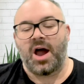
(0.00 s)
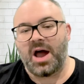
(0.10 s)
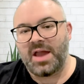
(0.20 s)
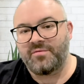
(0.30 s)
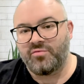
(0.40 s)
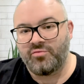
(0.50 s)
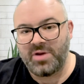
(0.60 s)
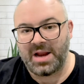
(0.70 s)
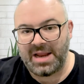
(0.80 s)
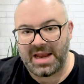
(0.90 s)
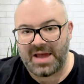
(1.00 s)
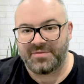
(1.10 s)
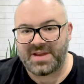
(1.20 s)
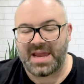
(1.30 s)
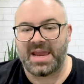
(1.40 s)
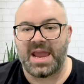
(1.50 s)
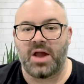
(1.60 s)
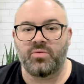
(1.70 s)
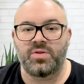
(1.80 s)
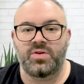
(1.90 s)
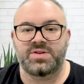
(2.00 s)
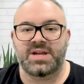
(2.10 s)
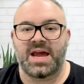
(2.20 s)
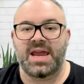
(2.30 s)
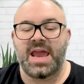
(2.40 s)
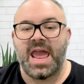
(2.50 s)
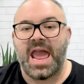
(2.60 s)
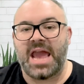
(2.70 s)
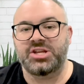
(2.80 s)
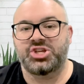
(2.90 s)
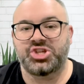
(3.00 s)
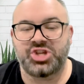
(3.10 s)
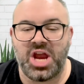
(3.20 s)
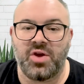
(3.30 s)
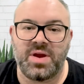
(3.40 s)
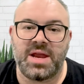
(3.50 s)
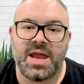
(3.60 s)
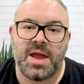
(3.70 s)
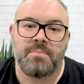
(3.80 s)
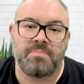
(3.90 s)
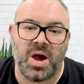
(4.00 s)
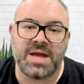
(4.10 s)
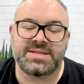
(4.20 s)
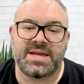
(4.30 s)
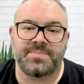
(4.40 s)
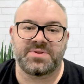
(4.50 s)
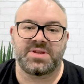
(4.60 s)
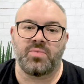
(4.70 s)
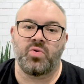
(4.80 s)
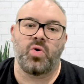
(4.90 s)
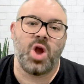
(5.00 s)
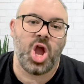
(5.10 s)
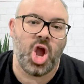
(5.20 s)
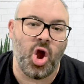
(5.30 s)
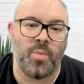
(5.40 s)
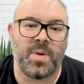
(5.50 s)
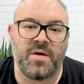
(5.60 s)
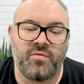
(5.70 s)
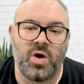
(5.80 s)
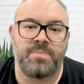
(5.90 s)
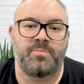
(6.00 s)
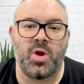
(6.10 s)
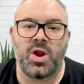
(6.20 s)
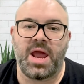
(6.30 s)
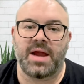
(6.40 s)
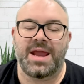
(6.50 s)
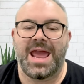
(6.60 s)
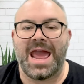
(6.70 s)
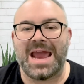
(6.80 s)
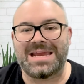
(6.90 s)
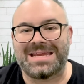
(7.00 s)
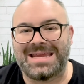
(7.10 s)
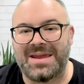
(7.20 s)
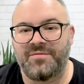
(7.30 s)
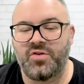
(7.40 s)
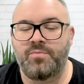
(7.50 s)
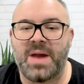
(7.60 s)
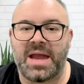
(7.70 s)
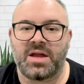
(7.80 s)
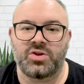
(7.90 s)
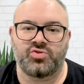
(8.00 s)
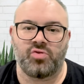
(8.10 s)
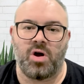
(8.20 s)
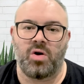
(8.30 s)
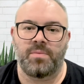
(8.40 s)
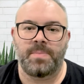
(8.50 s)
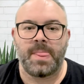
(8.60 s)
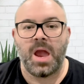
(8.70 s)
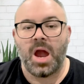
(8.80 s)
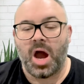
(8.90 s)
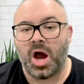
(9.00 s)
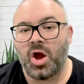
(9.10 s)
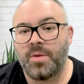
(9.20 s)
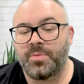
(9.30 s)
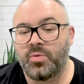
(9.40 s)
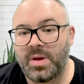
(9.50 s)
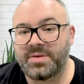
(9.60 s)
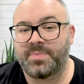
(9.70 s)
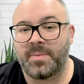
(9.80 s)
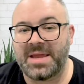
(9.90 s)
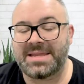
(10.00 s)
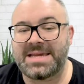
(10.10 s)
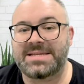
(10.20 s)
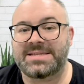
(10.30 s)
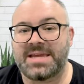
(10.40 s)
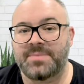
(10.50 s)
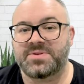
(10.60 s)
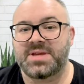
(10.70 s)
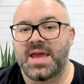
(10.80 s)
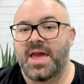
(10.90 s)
I have really loved hanging out with you today and sharing my tips that will help avoid burnout and give you back control. I hope you implement these tips